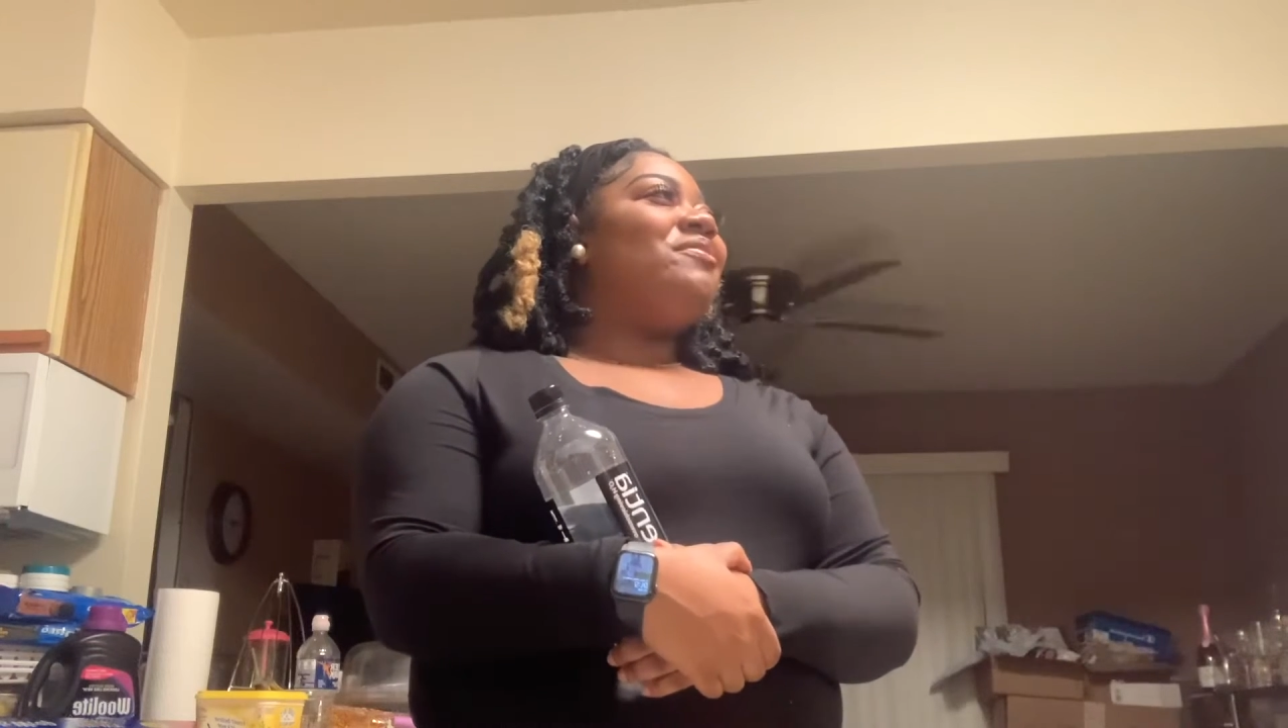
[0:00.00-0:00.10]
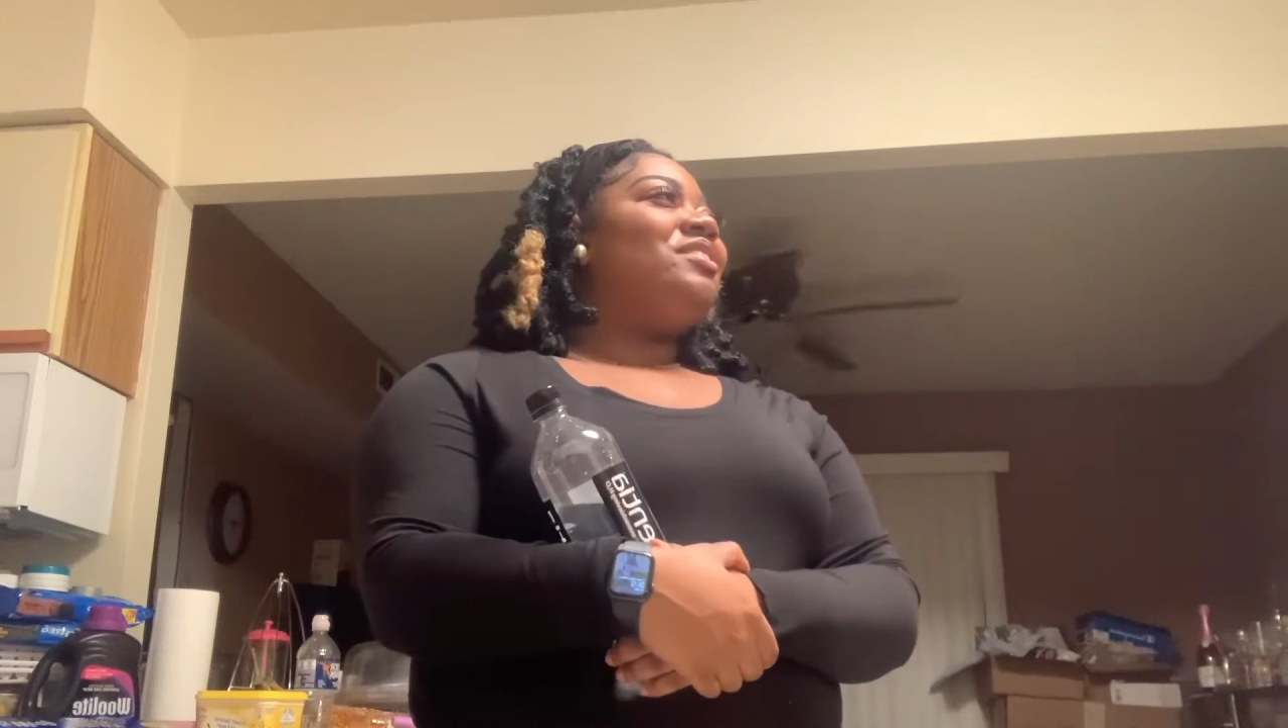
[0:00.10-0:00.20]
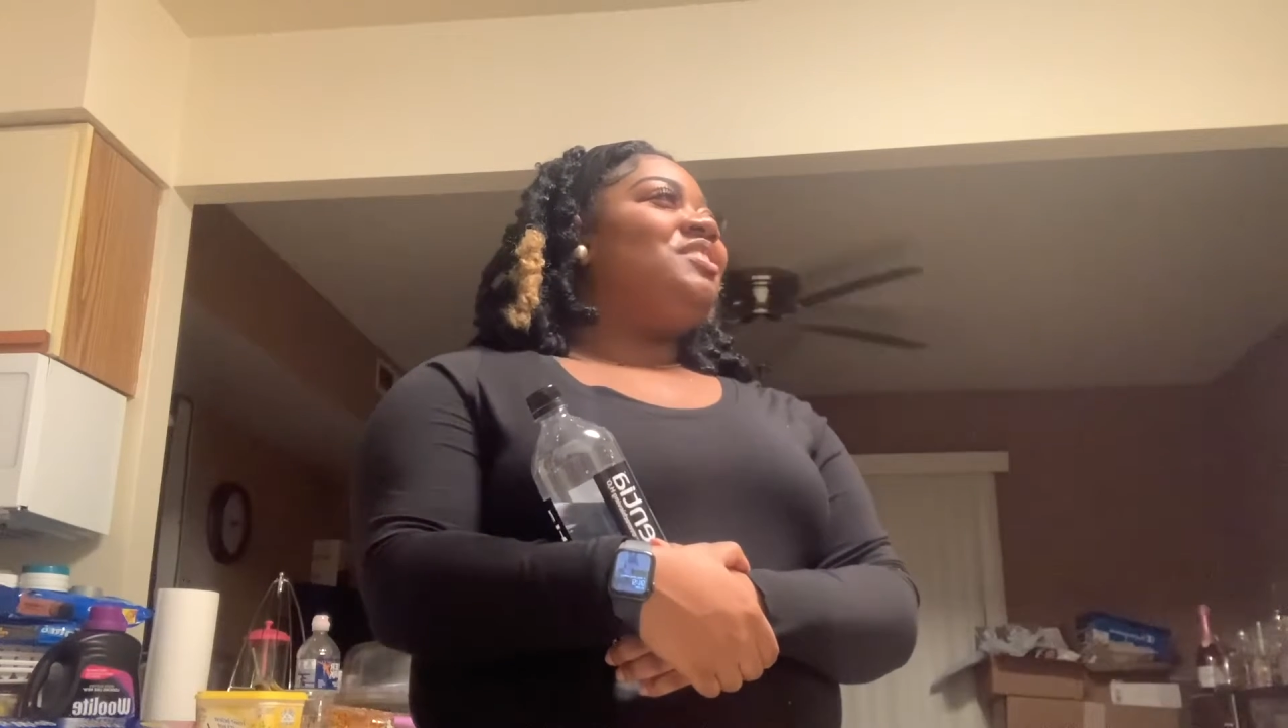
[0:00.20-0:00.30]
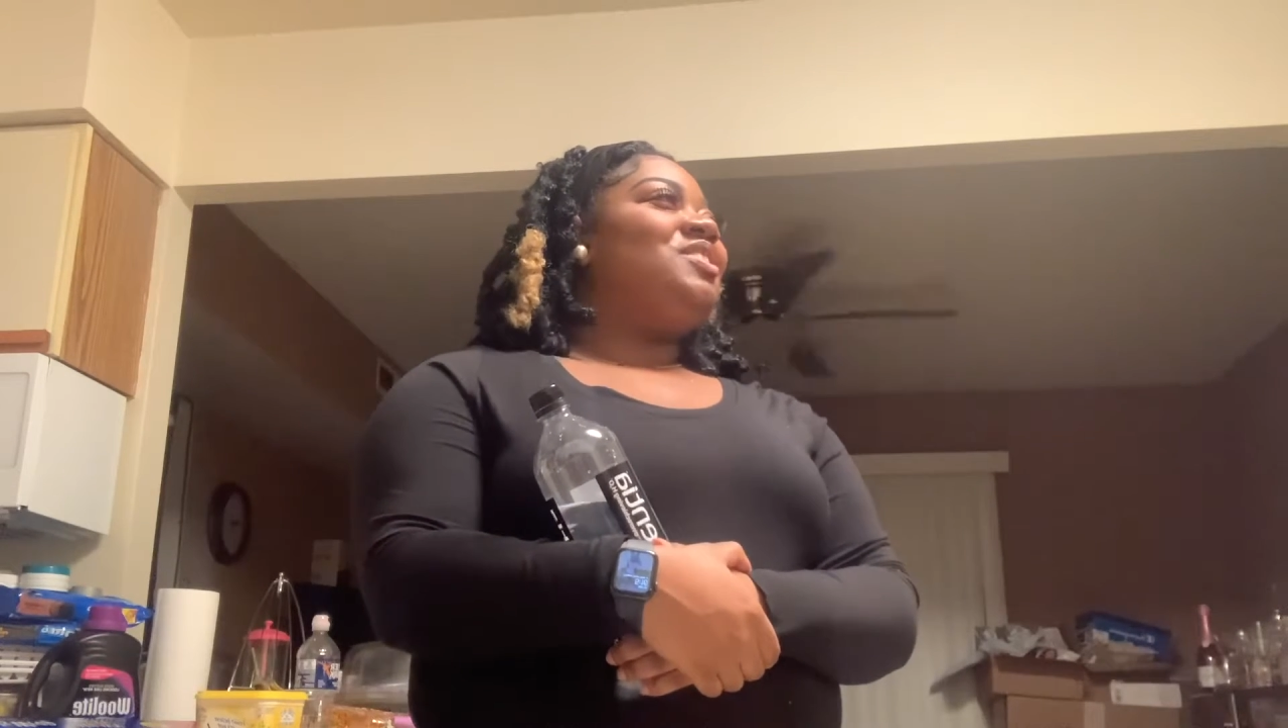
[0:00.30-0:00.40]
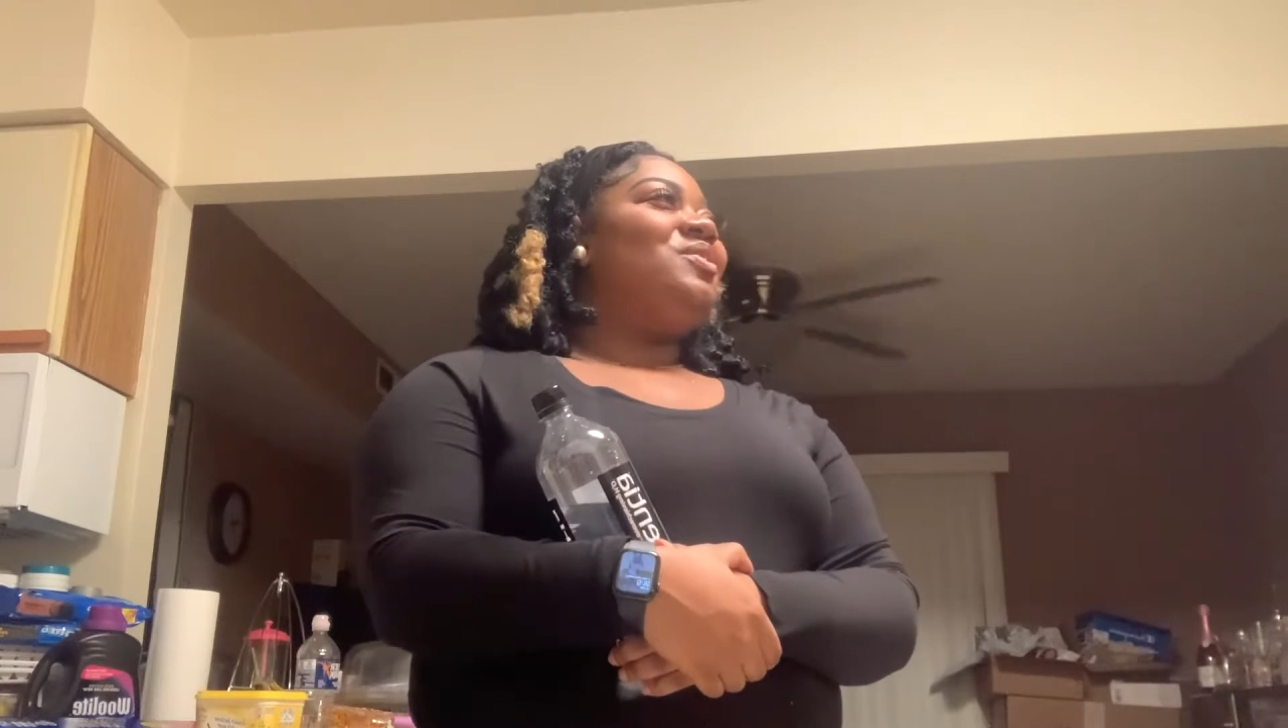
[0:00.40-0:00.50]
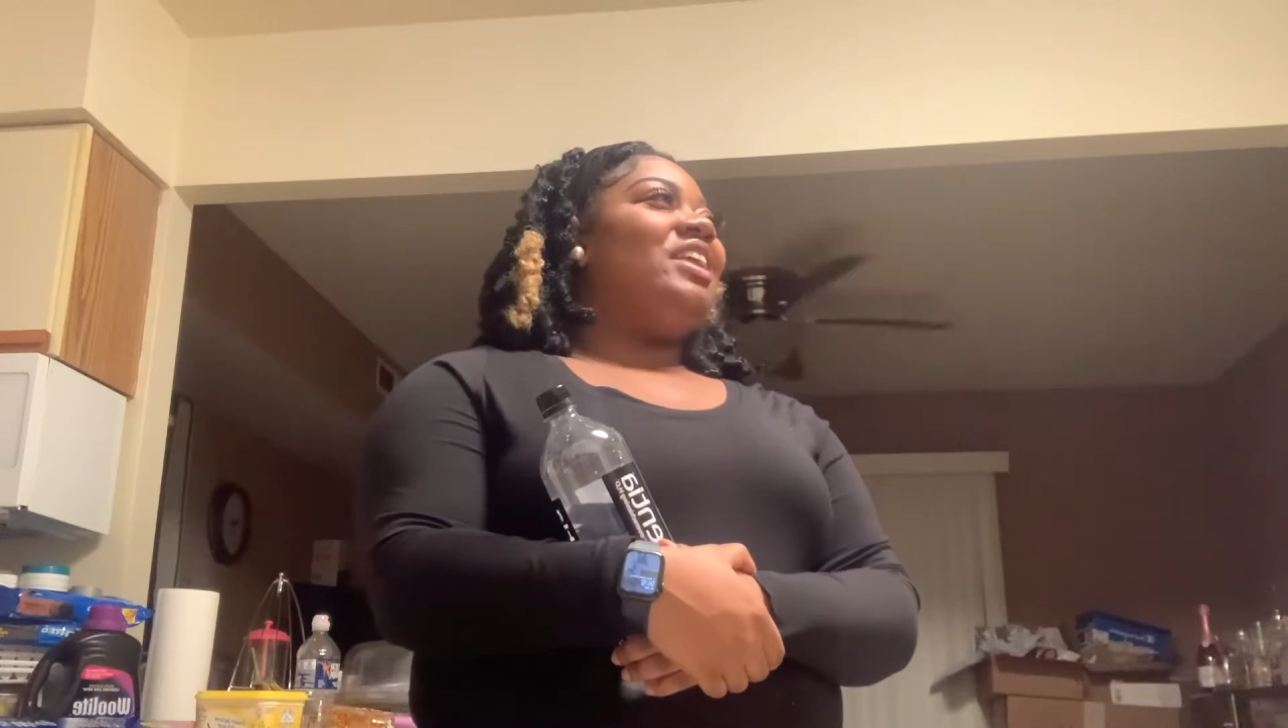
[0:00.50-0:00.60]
feeling so